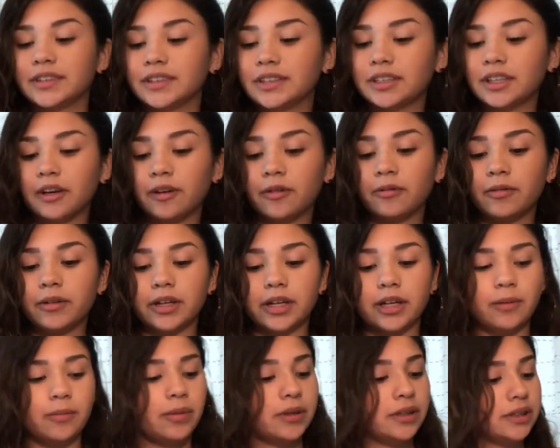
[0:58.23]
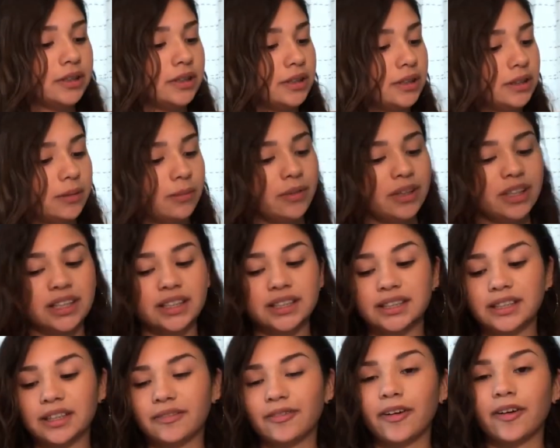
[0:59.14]
So we're gonna push some of this
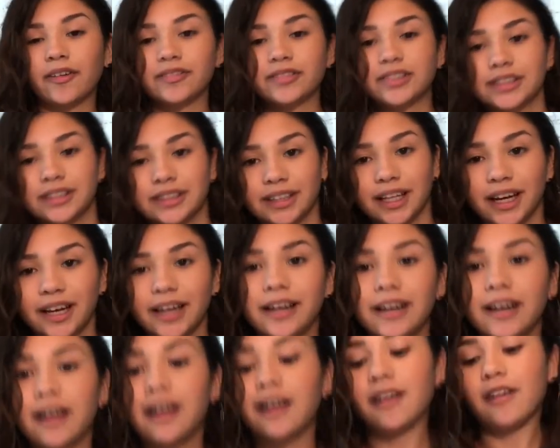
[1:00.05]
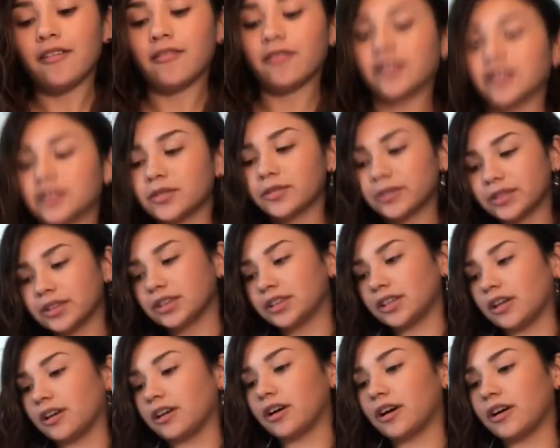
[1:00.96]
stuff off to the side. First, we're gonna
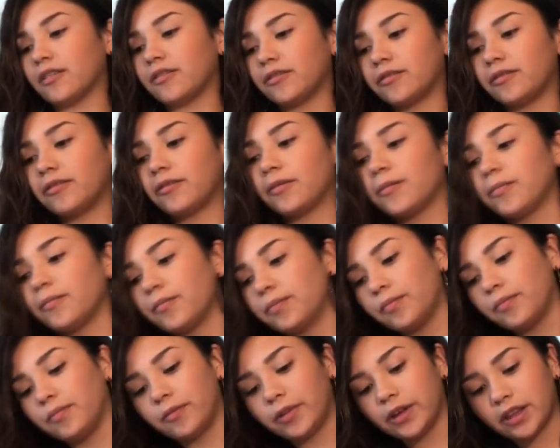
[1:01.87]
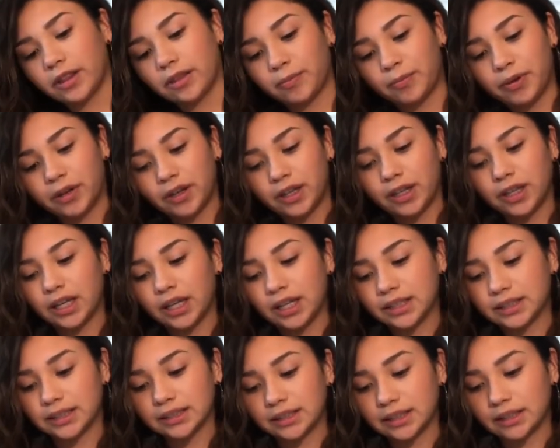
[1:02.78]
start off with putting
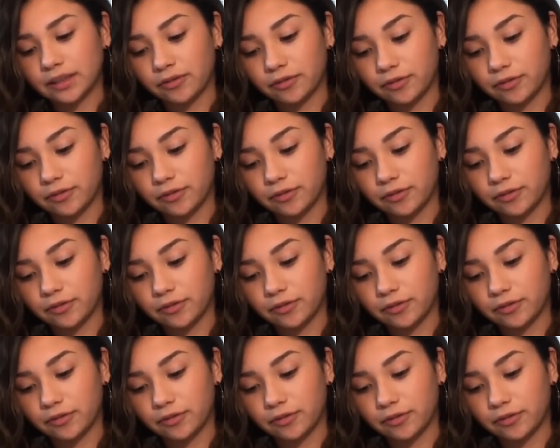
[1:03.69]
in the